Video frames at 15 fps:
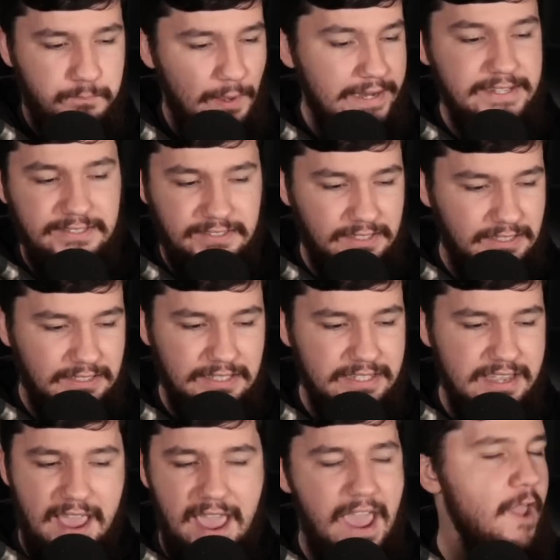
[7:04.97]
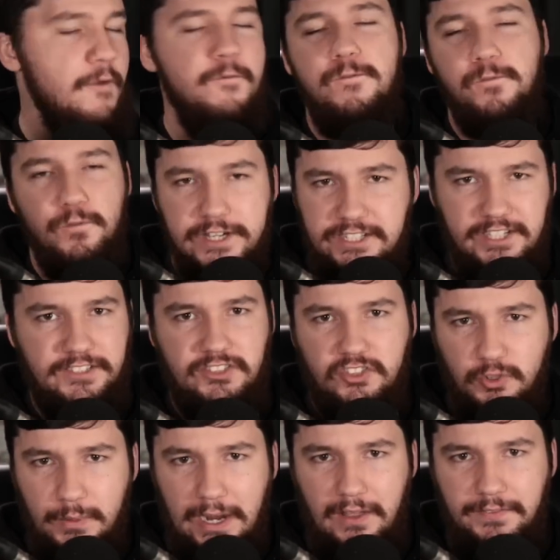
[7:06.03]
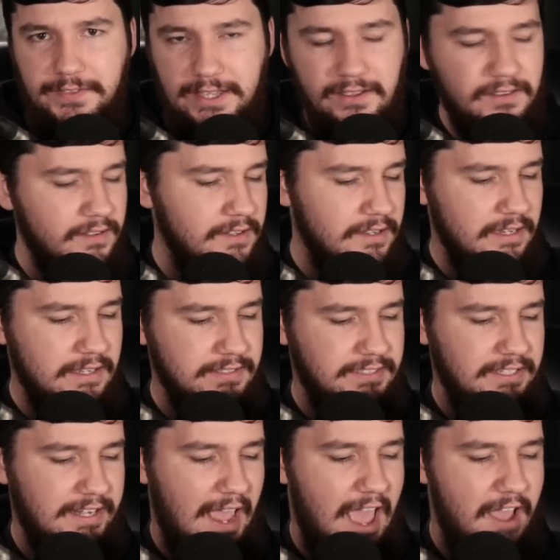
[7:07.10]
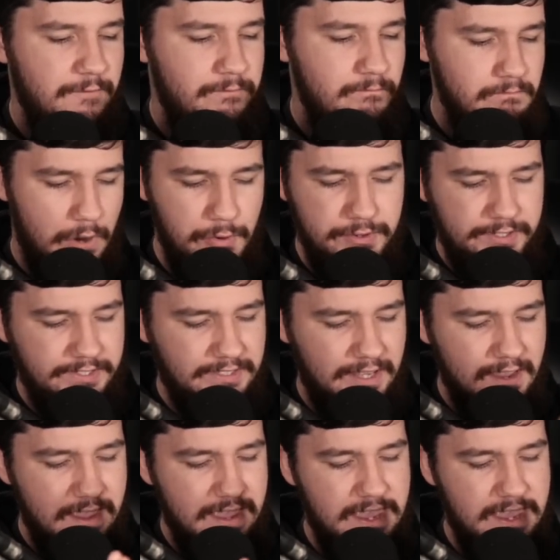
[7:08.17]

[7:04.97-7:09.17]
Basically, every distro out there is going to have most,